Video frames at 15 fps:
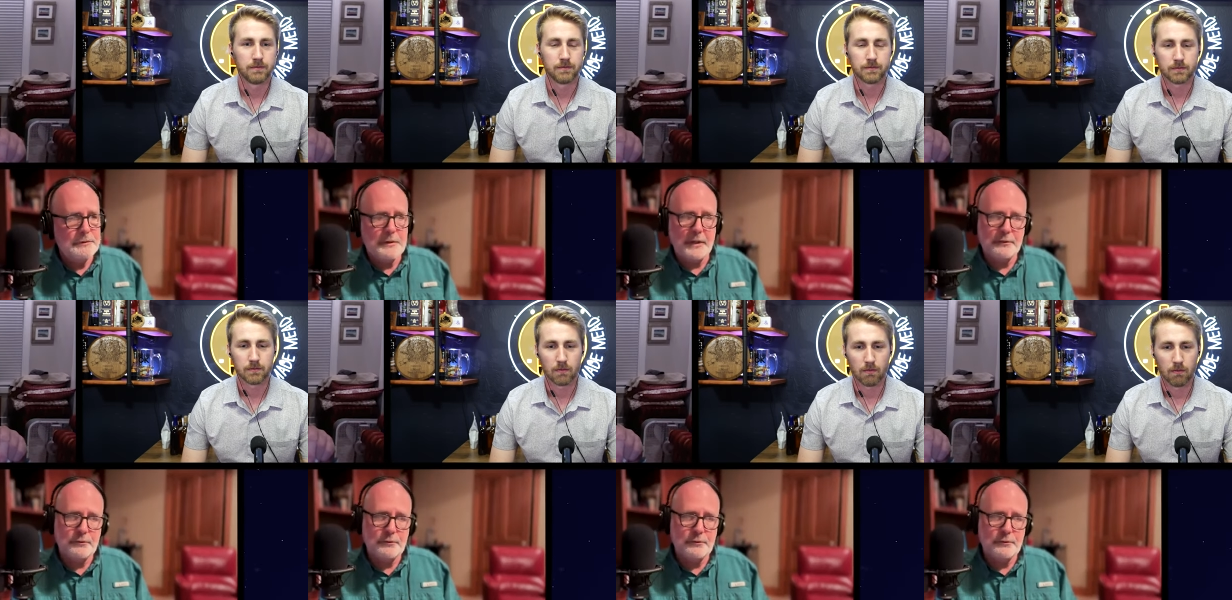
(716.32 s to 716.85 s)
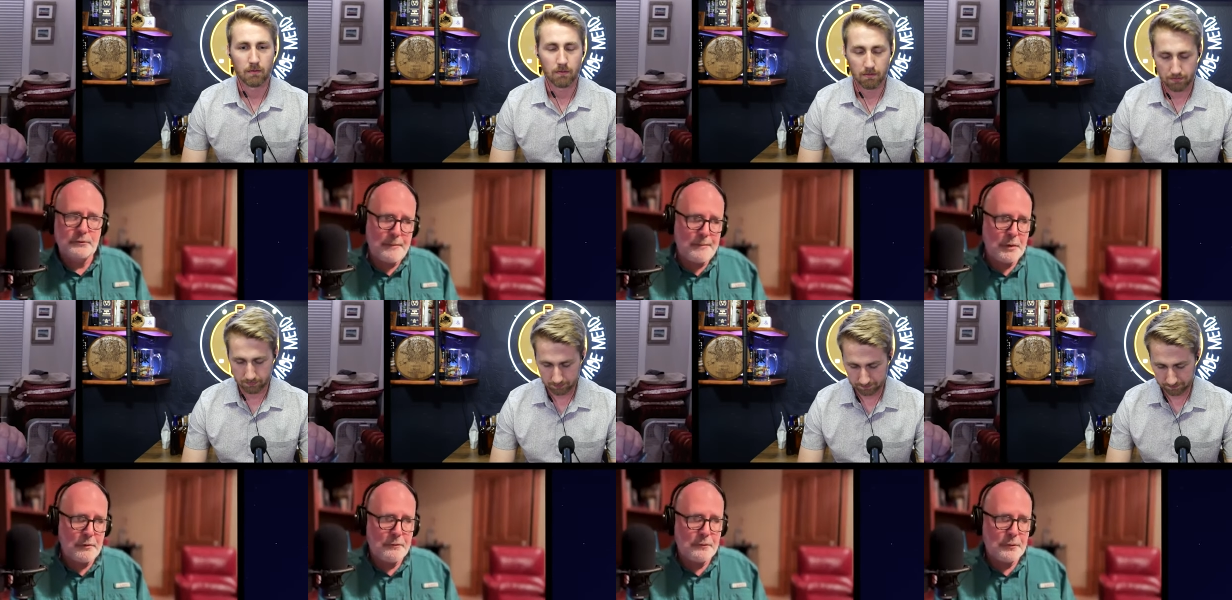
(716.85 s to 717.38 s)
Speaker 1: not
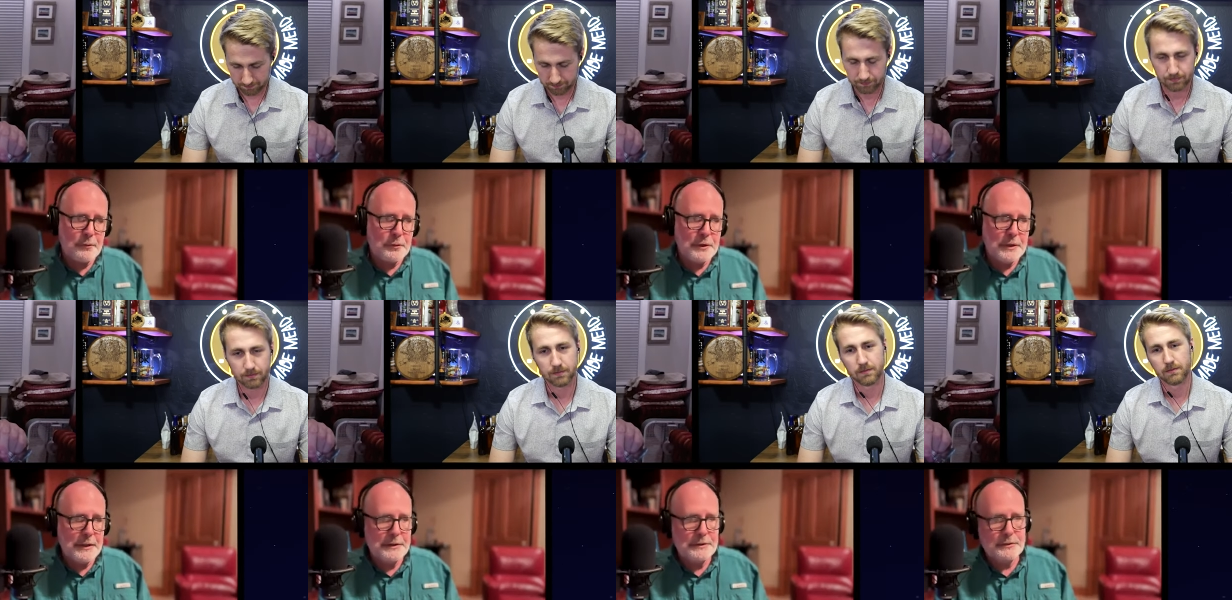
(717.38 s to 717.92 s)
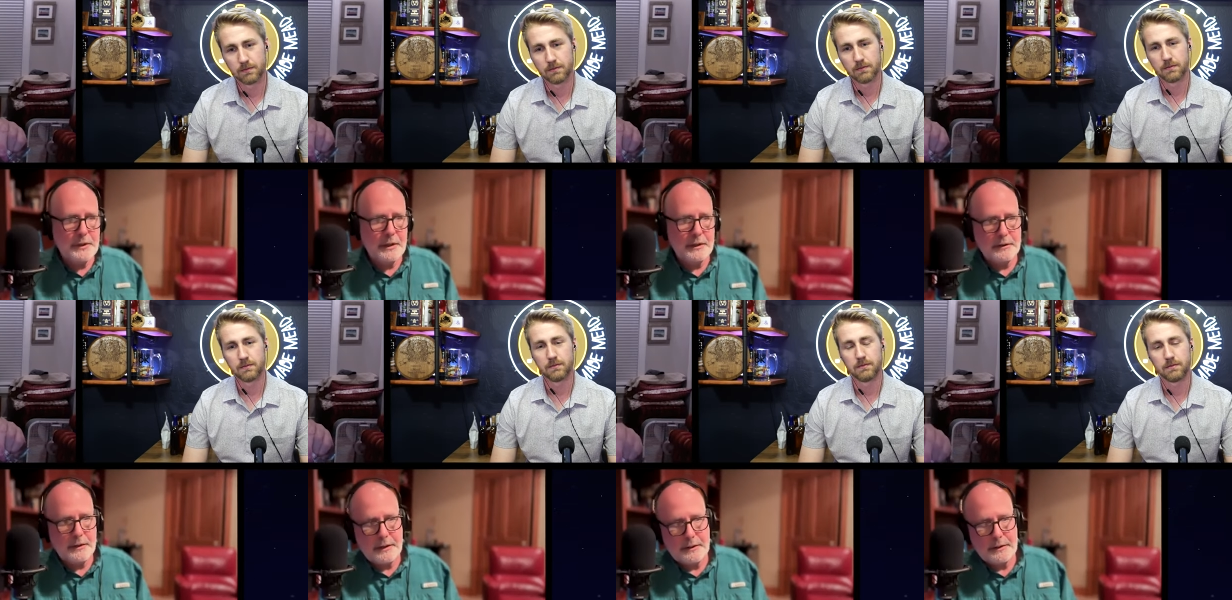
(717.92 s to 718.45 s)
tropical fruity. It's not
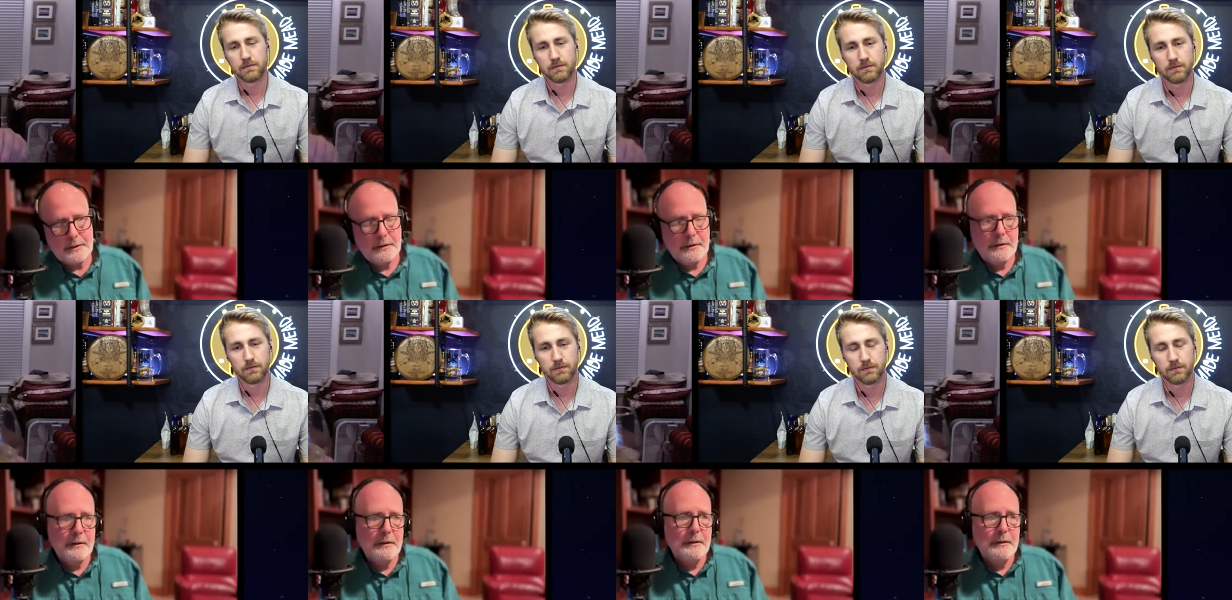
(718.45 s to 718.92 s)
like